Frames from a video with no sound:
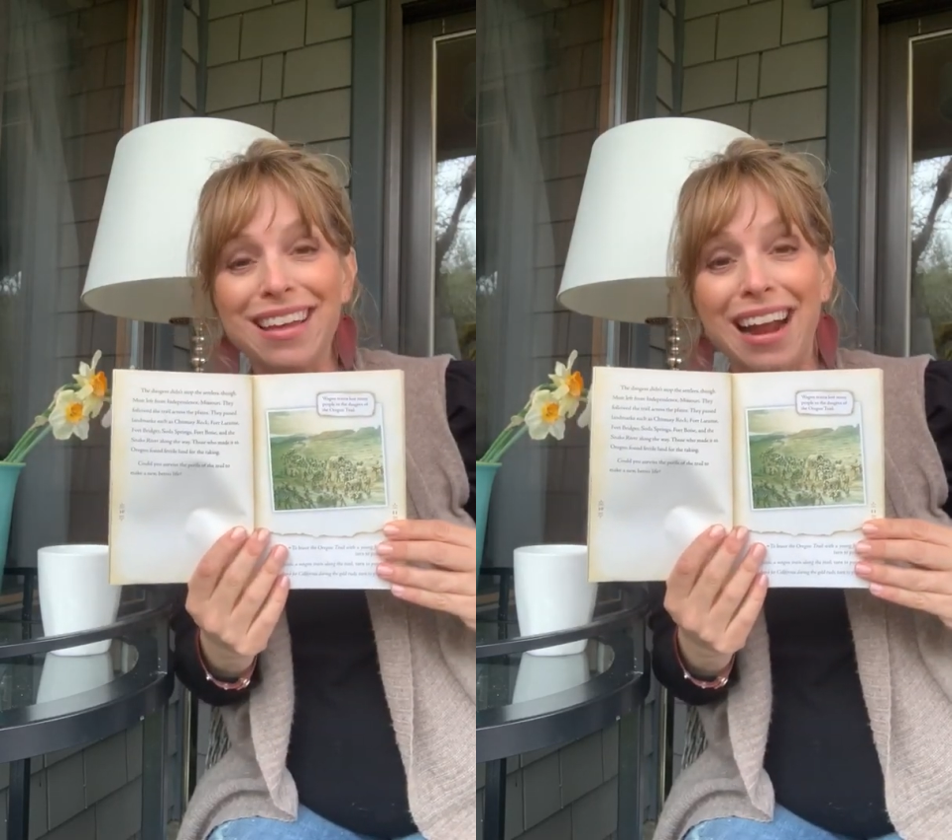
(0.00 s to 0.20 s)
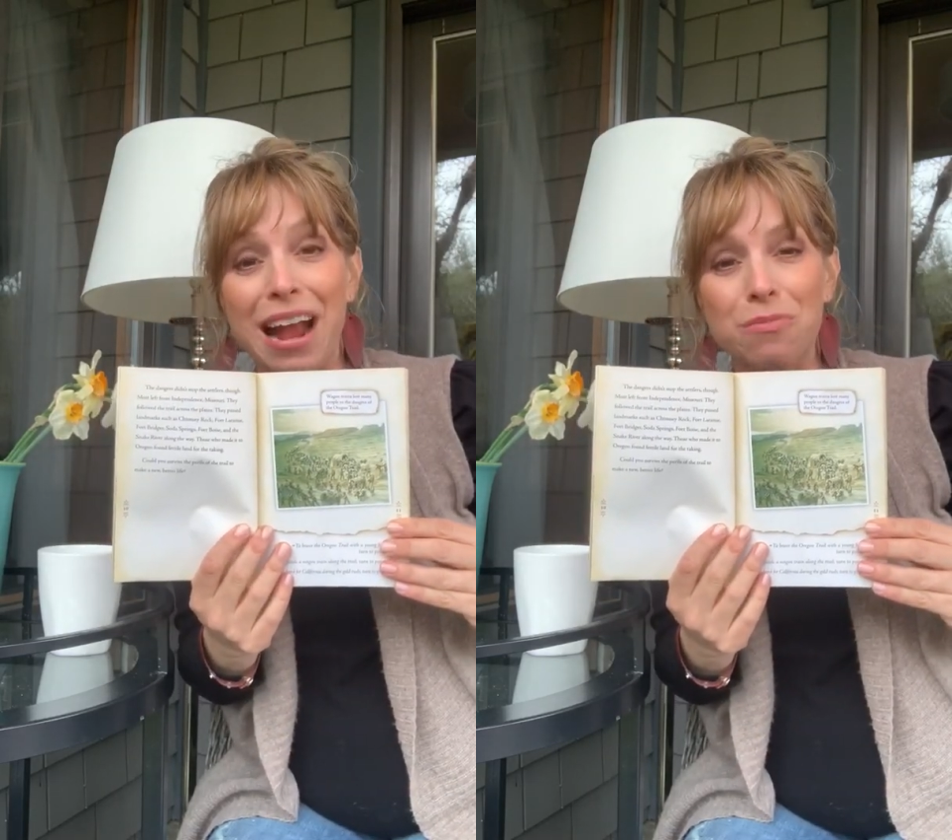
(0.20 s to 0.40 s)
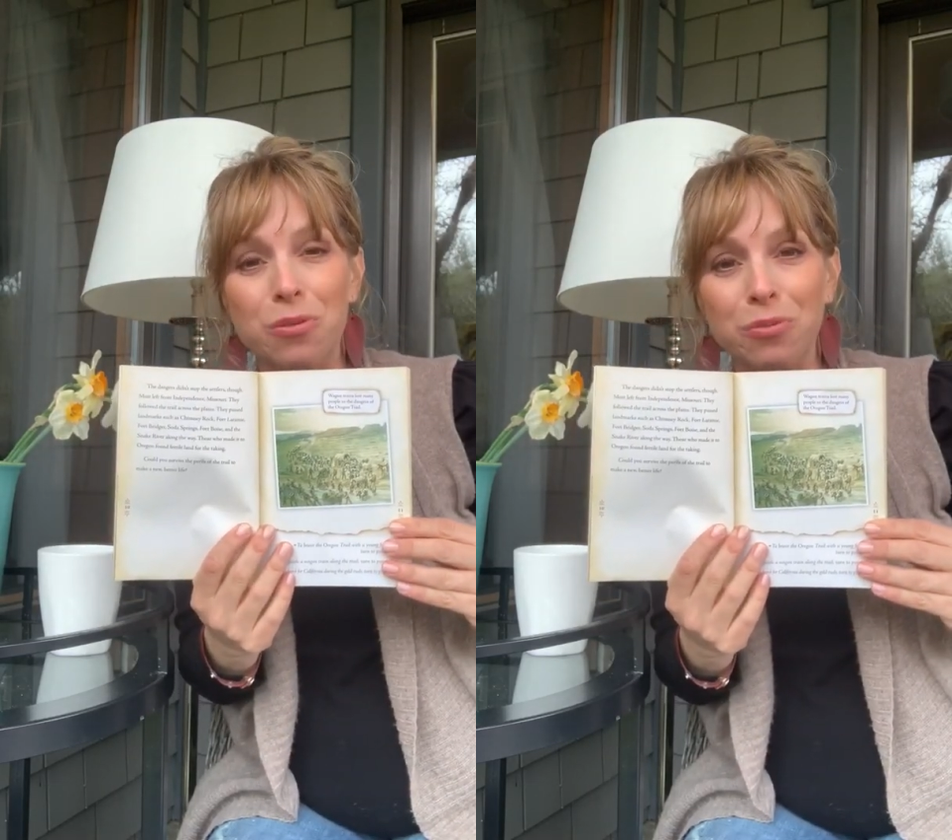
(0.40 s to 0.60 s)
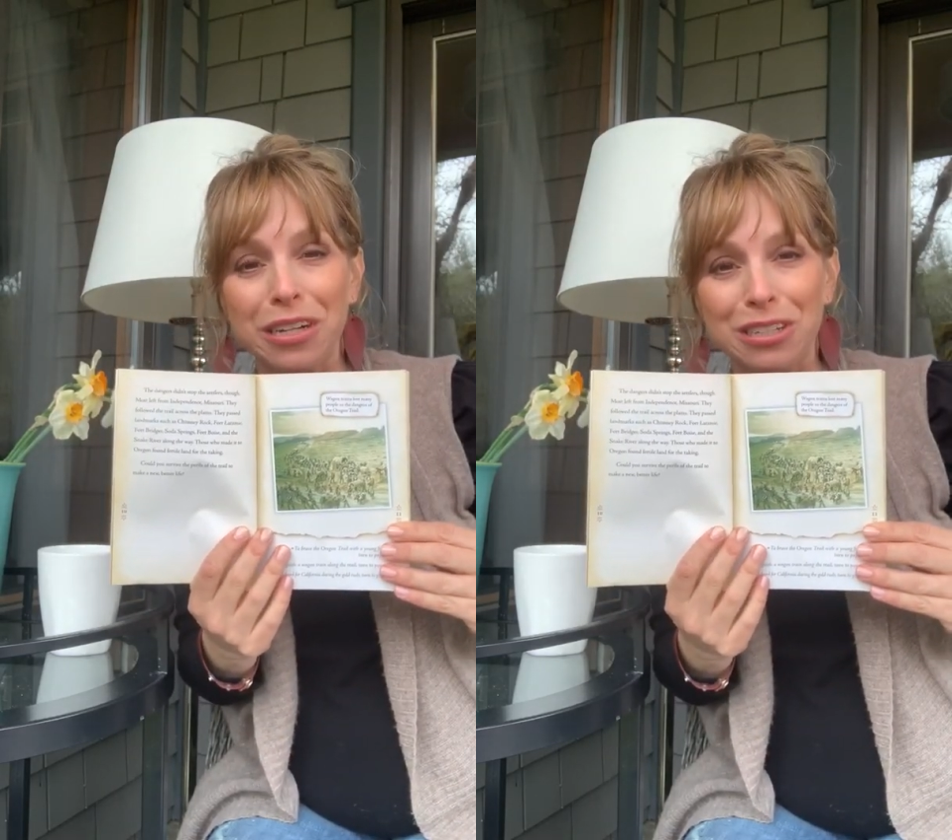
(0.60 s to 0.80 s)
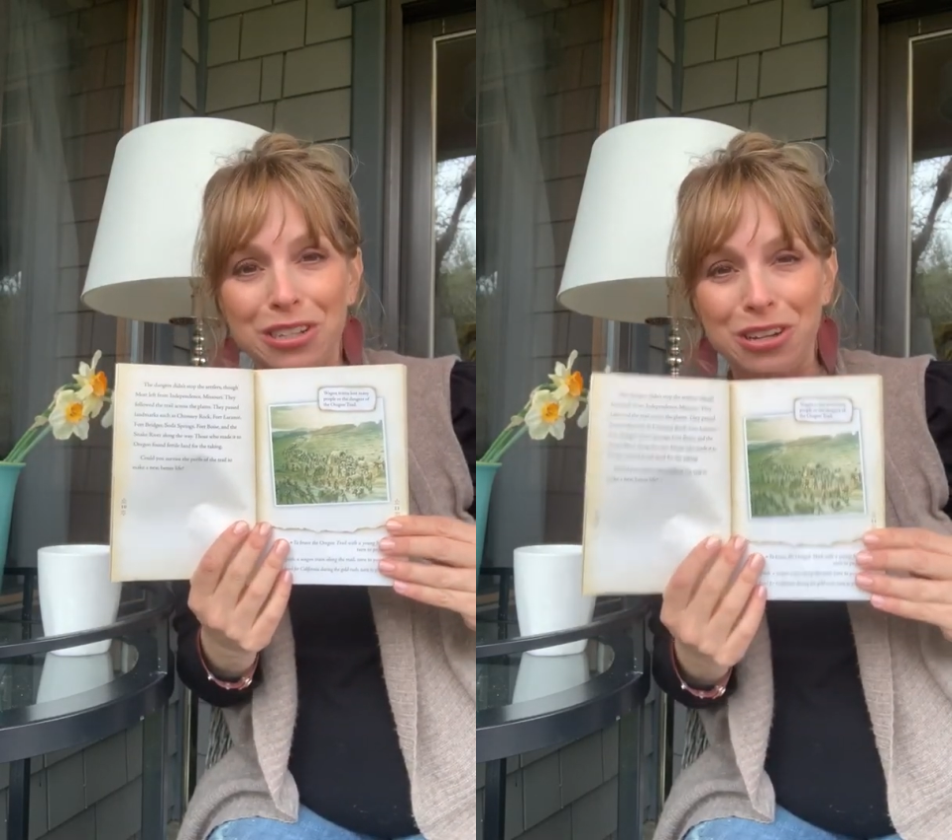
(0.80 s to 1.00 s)
that I will
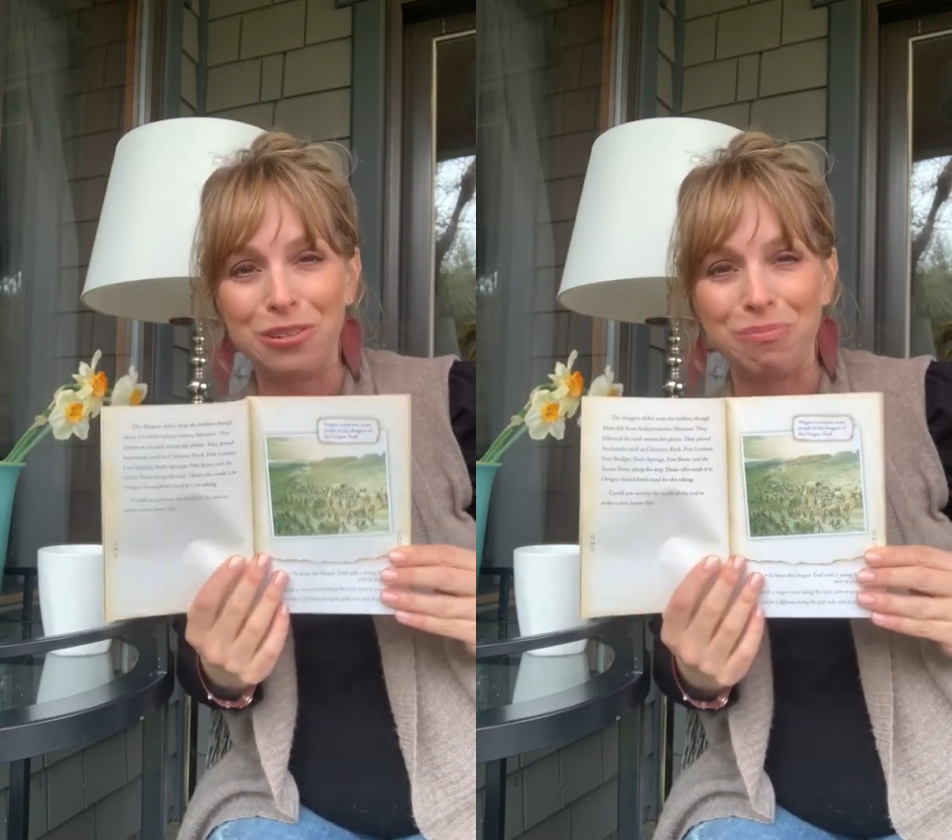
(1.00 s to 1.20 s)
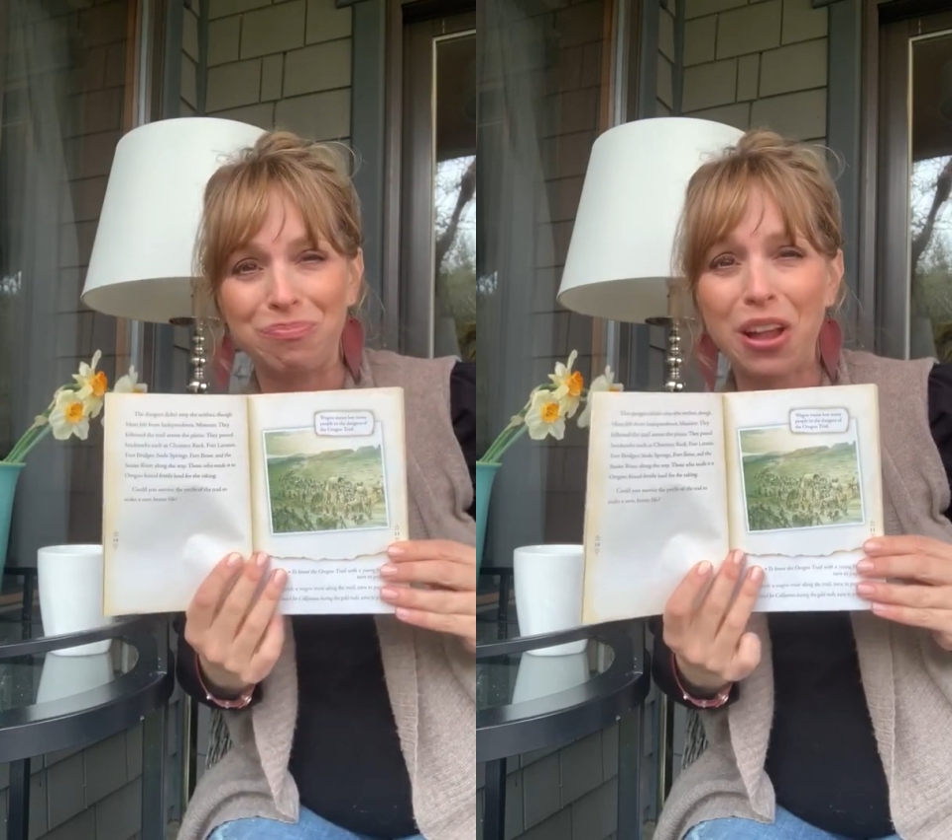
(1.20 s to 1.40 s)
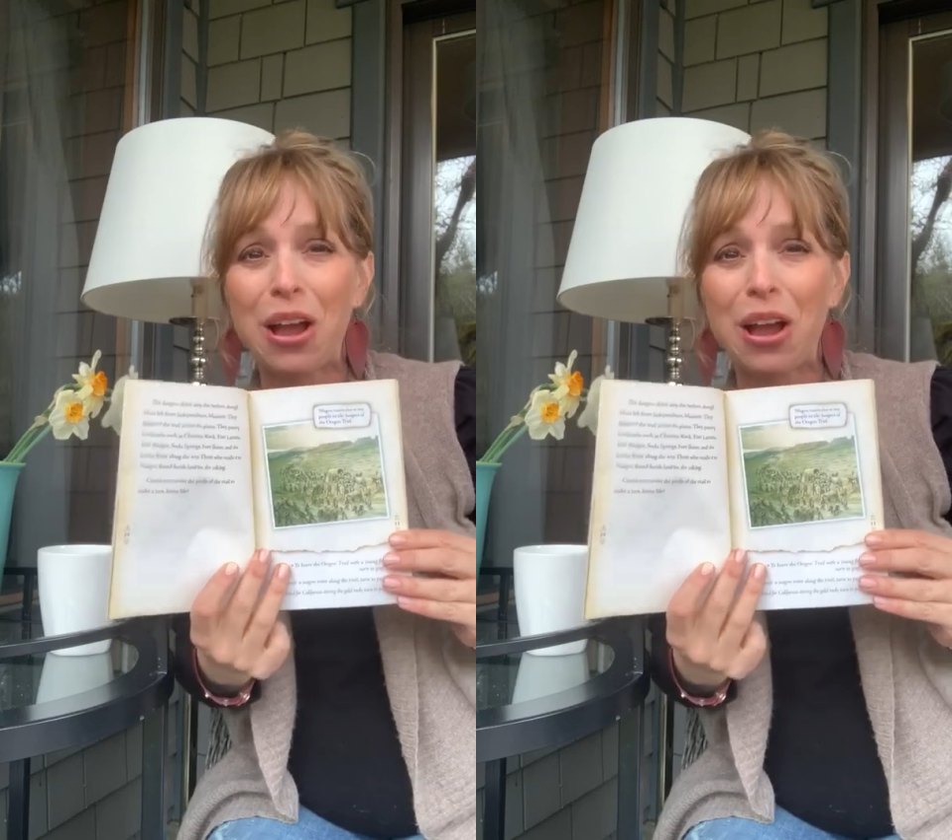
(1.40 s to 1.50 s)
read to you.